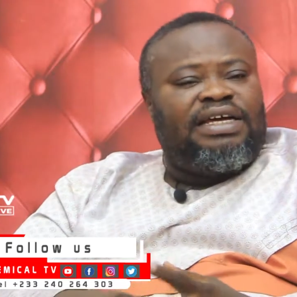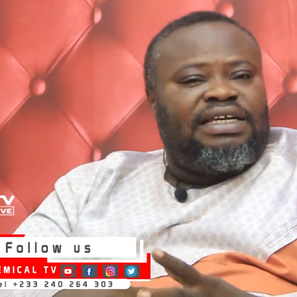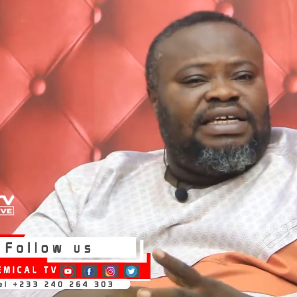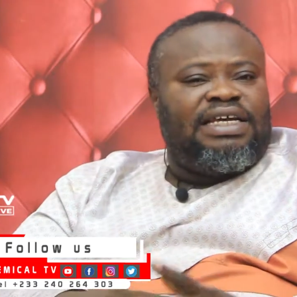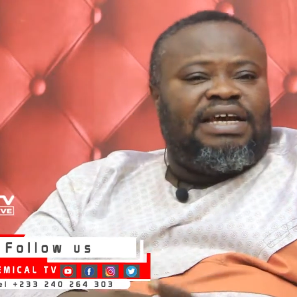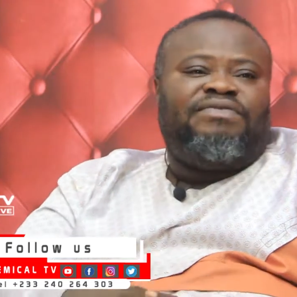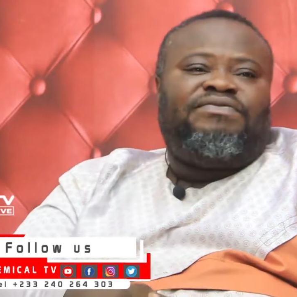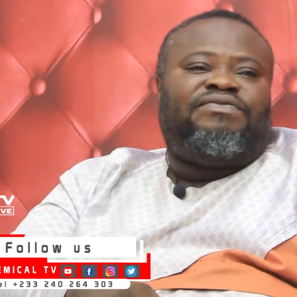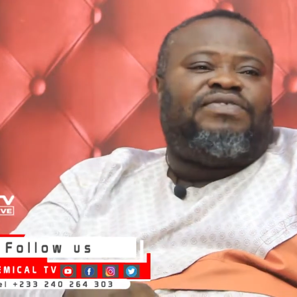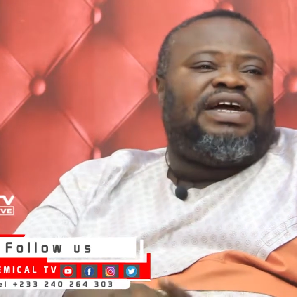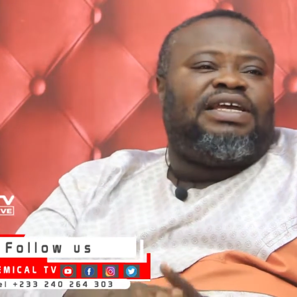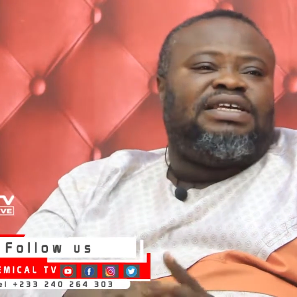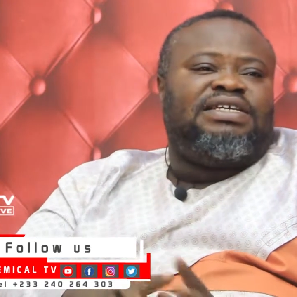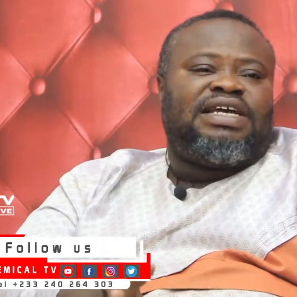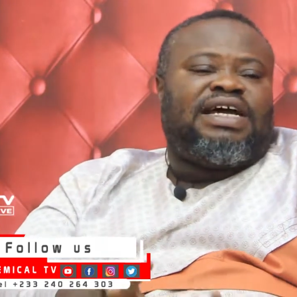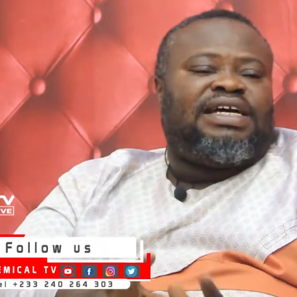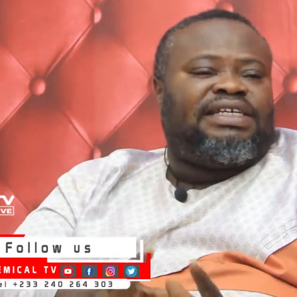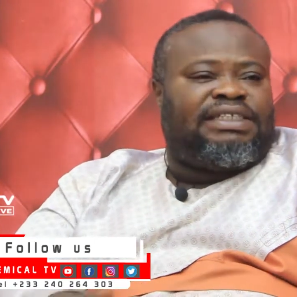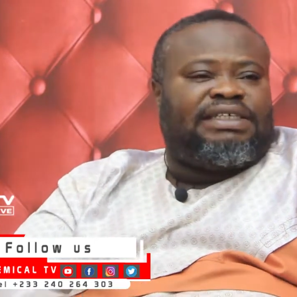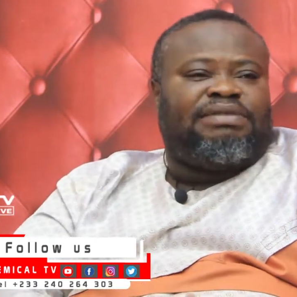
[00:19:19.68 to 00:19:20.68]
You find
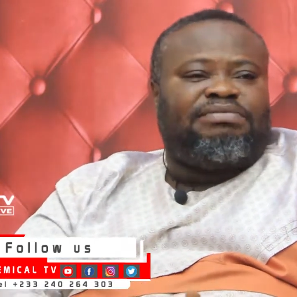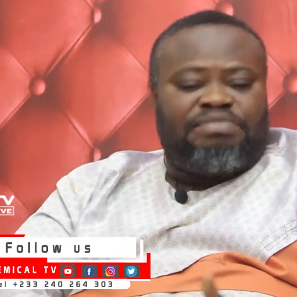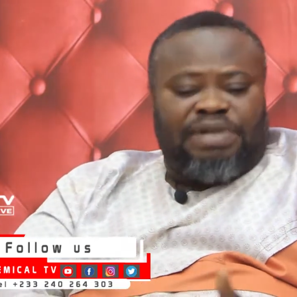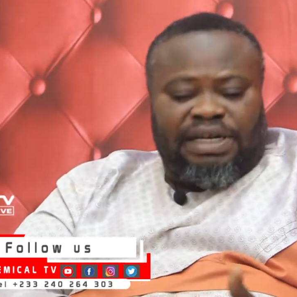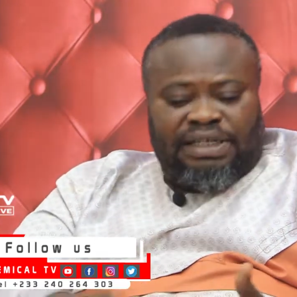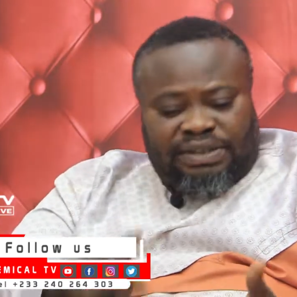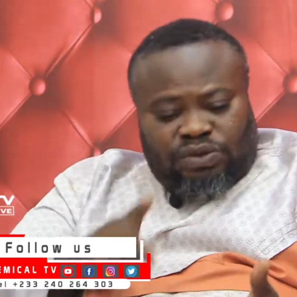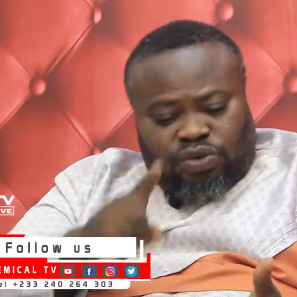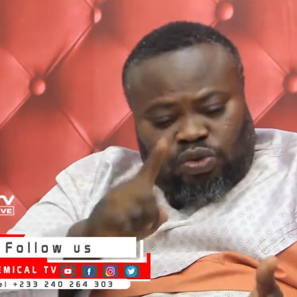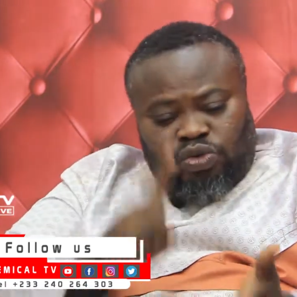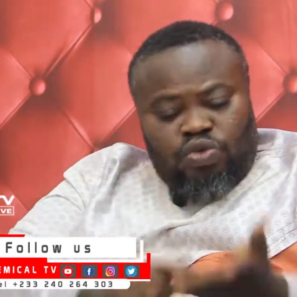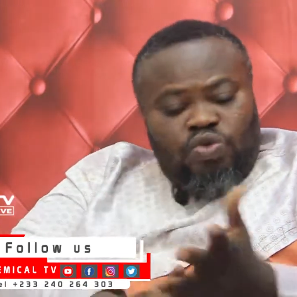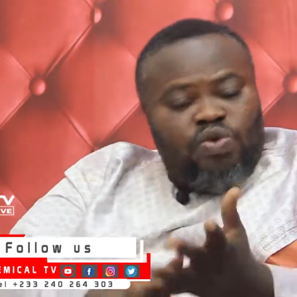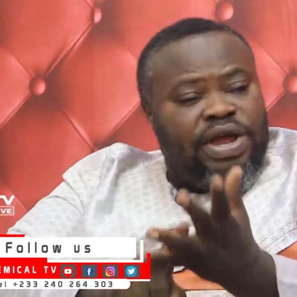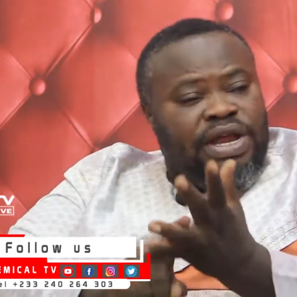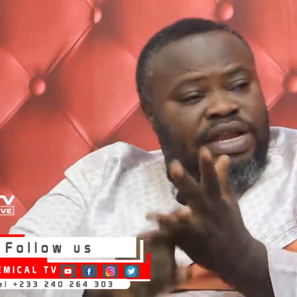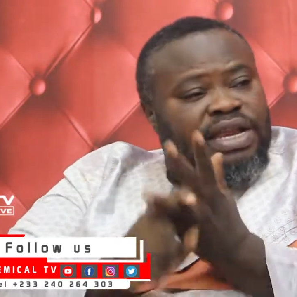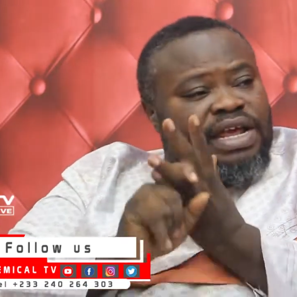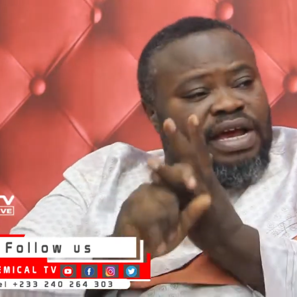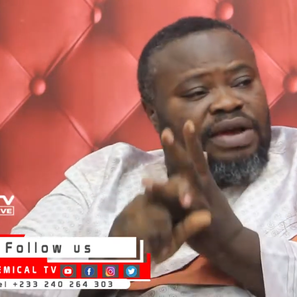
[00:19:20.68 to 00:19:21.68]
yasem, but 2
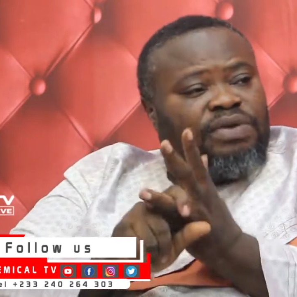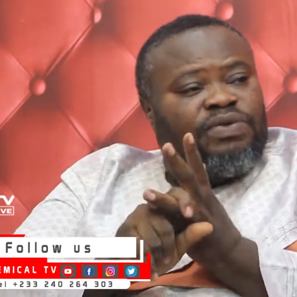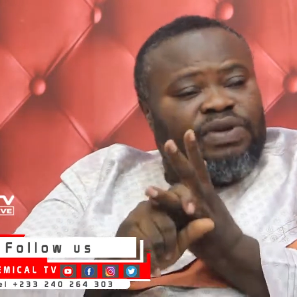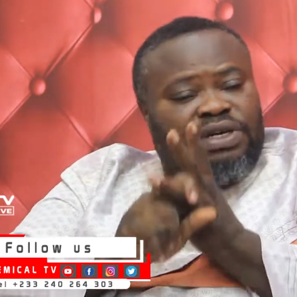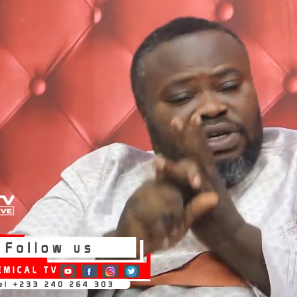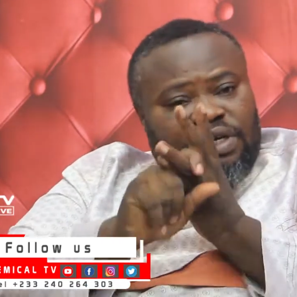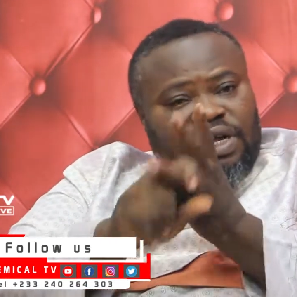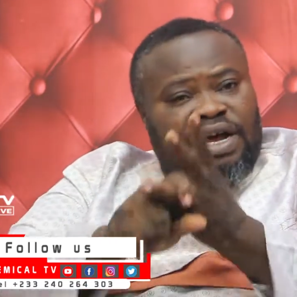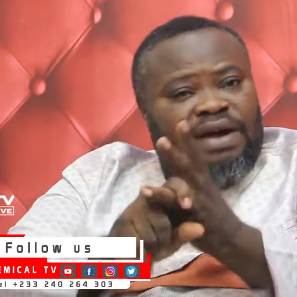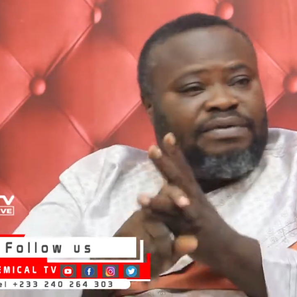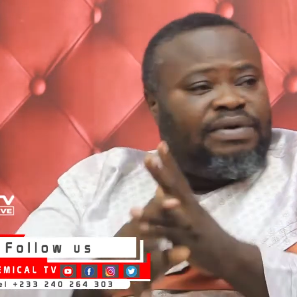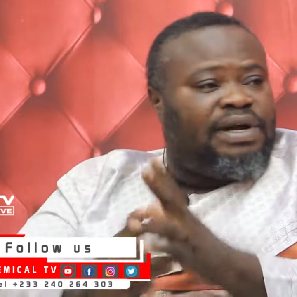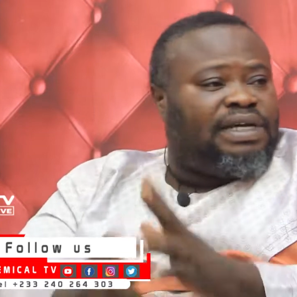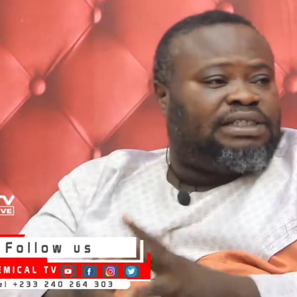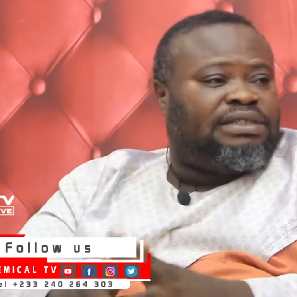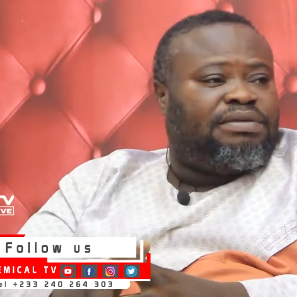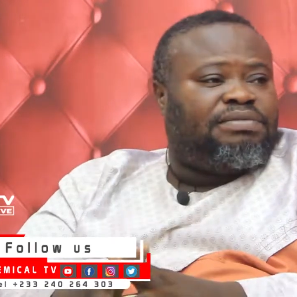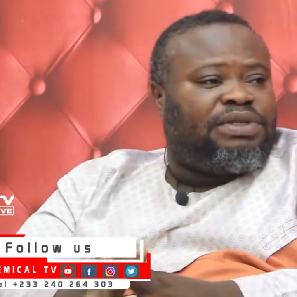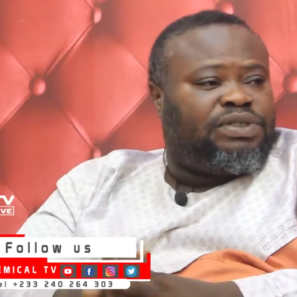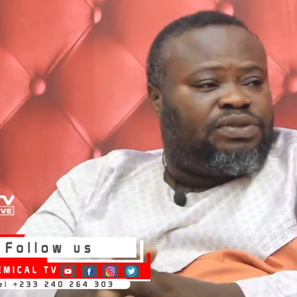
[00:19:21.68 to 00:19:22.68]
way there would be a
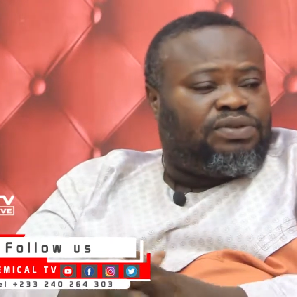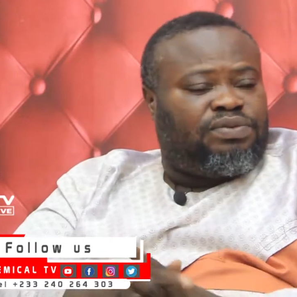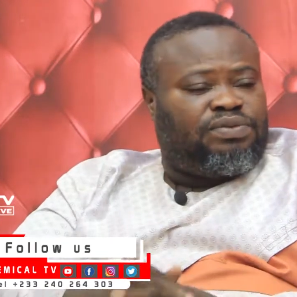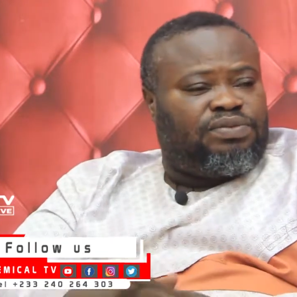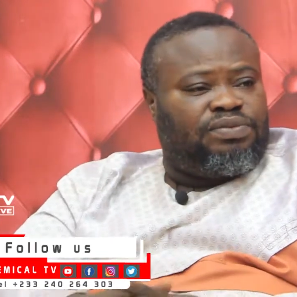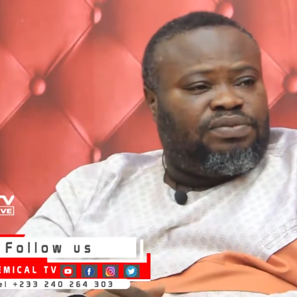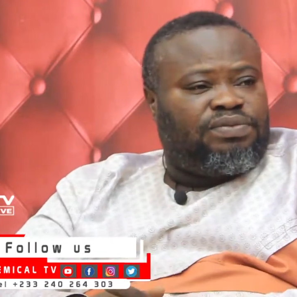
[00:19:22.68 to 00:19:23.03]
grass and metal.